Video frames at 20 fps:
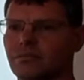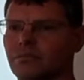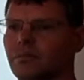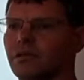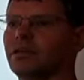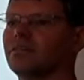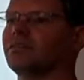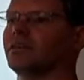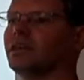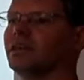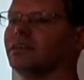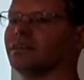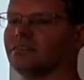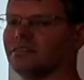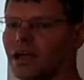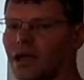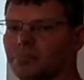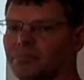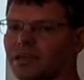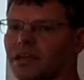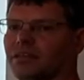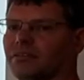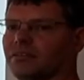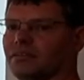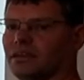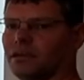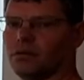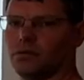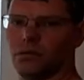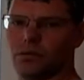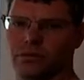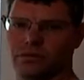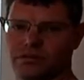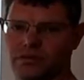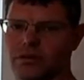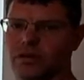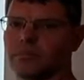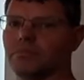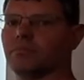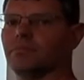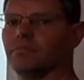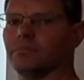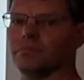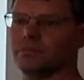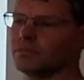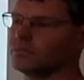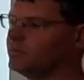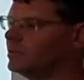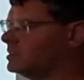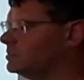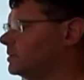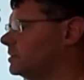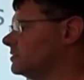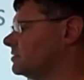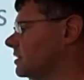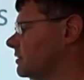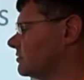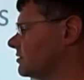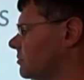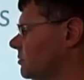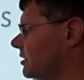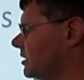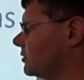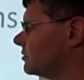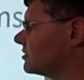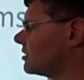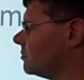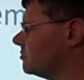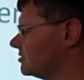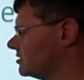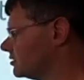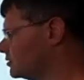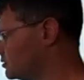because then it just updates it all the time, which means that if someone else comes